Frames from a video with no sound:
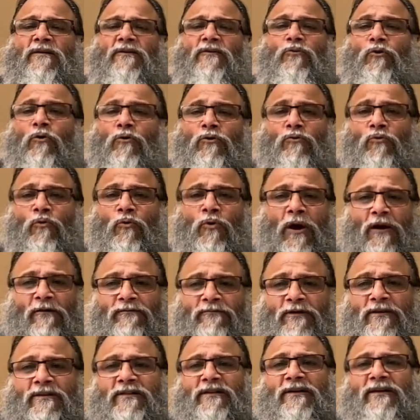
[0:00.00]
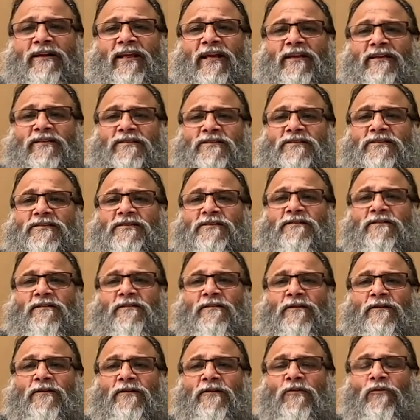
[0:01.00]
Don't go after the taste,
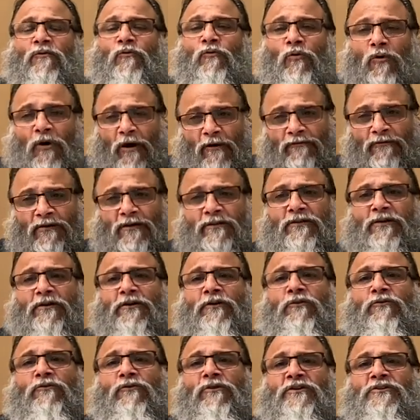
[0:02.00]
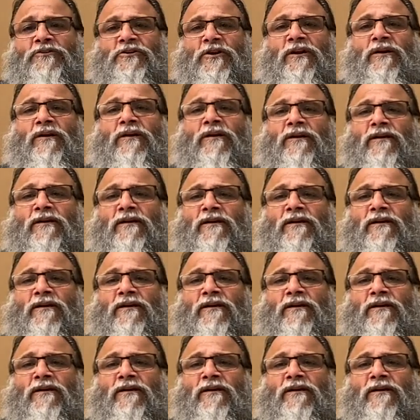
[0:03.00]
go after the nutrition.